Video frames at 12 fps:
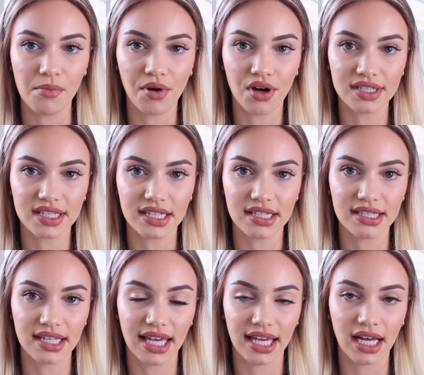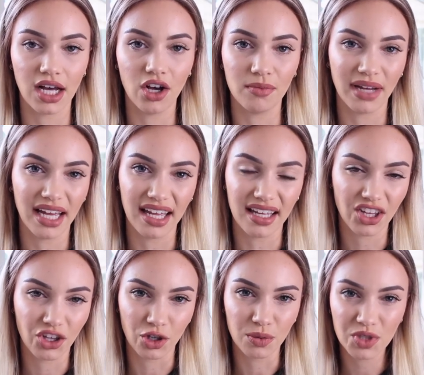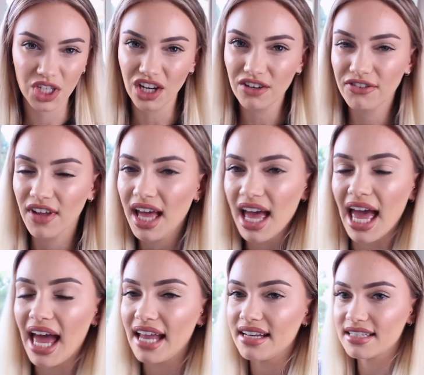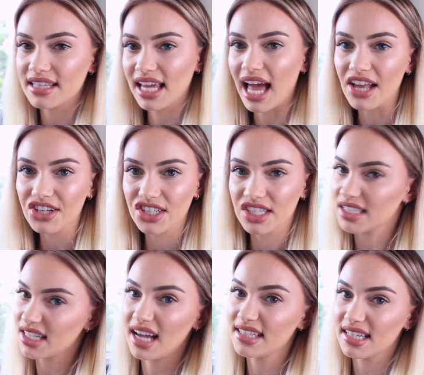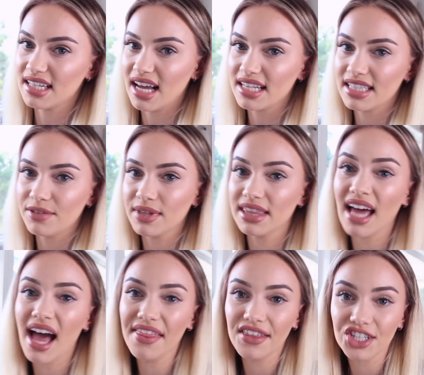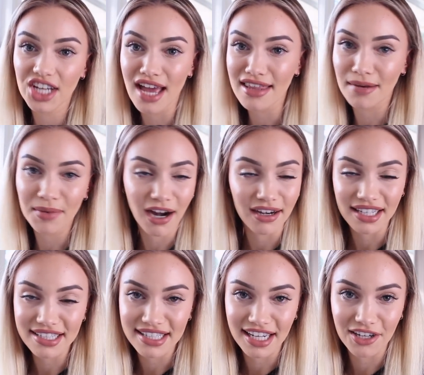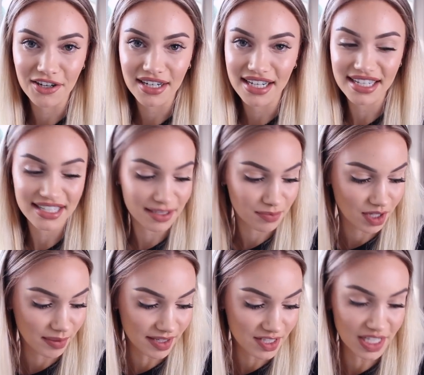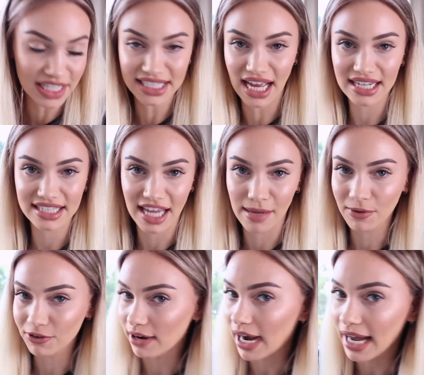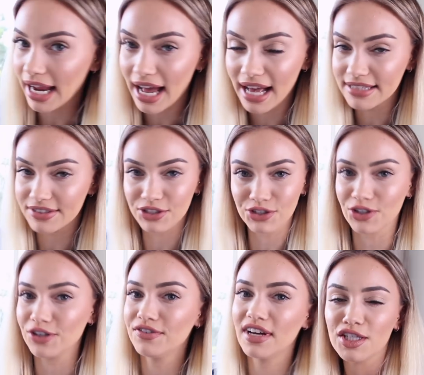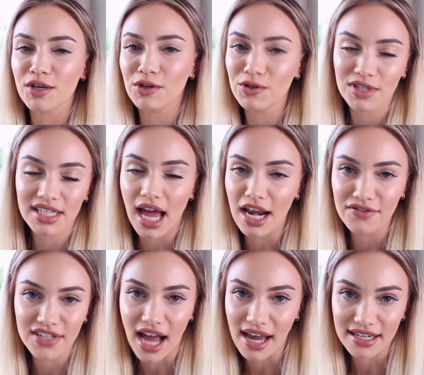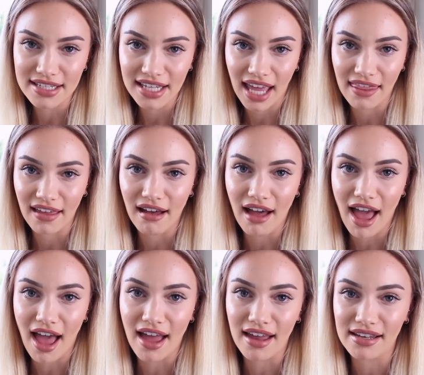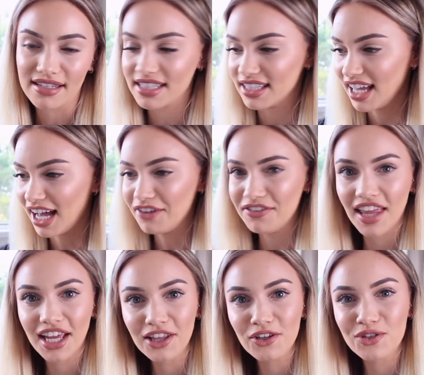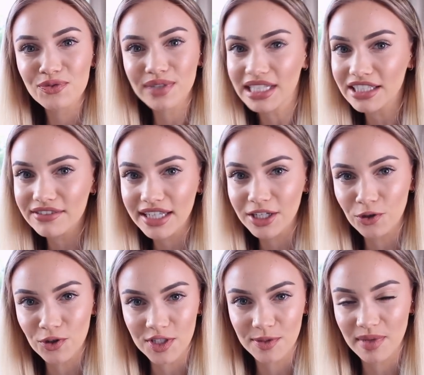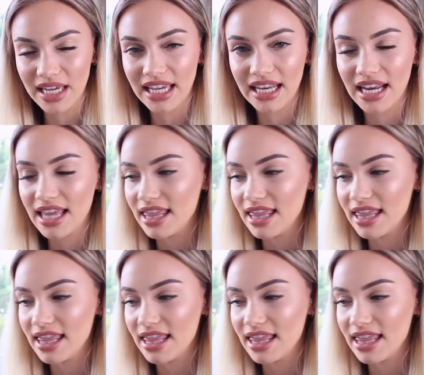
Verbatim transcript: boxes here on my cube shelf and the couch just ties in nicely with that. The chair that I'm currently sitting on is pretty much the exact same grey as the sofa. So it all just kind of tied in together and yeah, I feel like it looks really, really awesome in